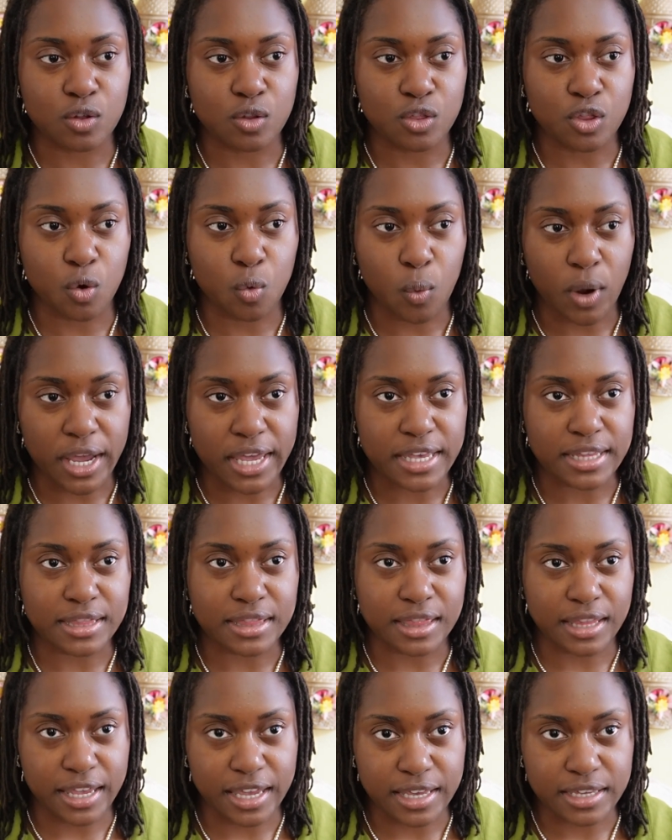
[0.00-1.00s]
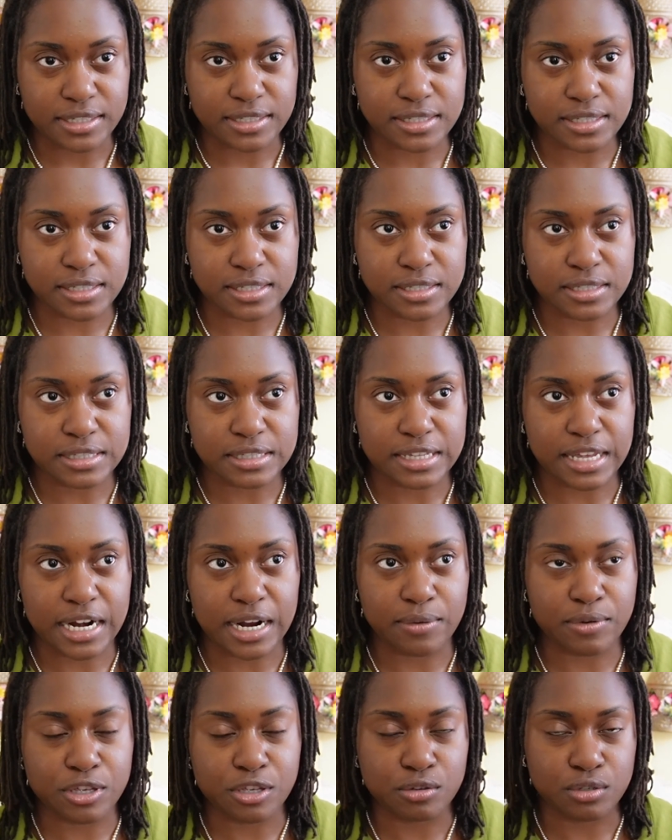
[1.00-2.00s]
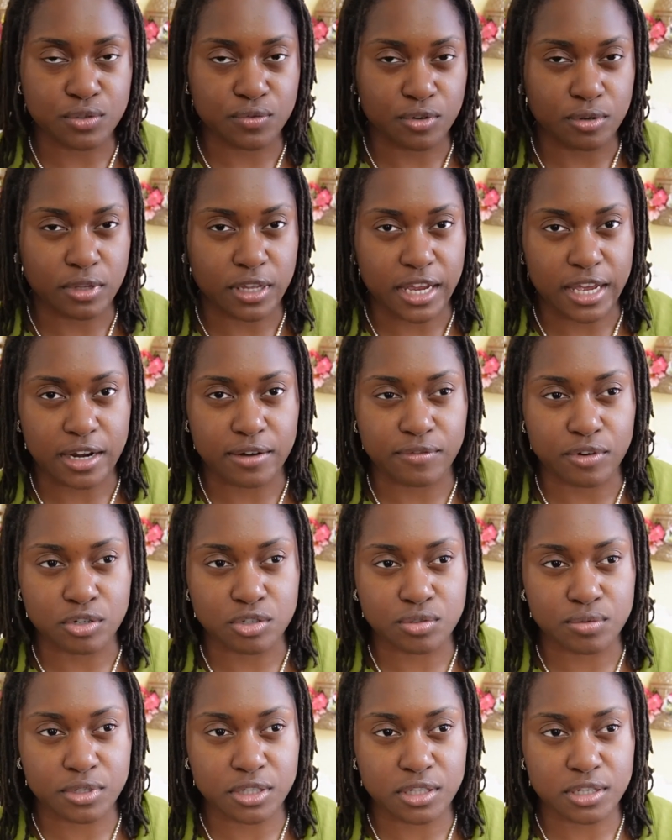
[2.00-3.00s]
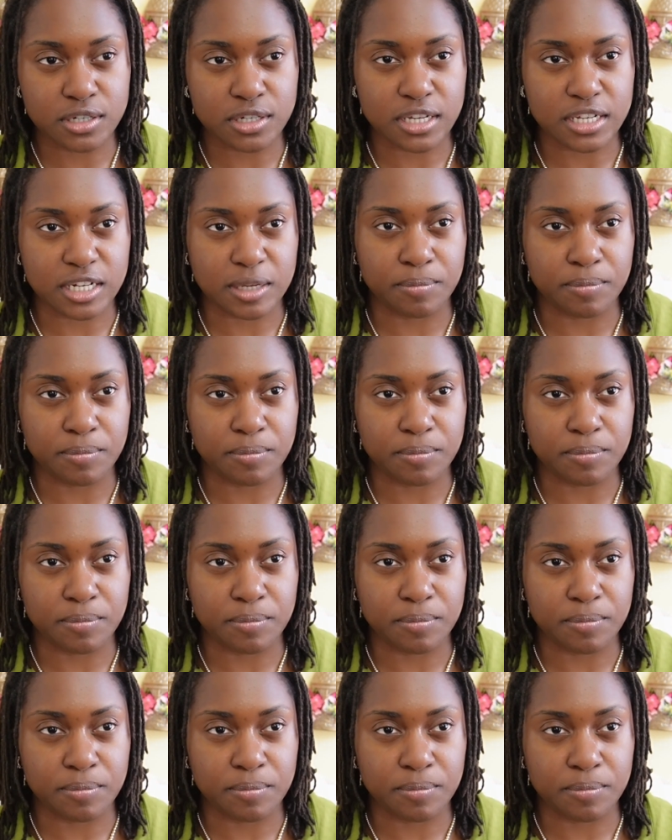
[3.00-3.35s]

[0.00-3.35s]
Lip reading: the white lace that I would use for the anniversary look.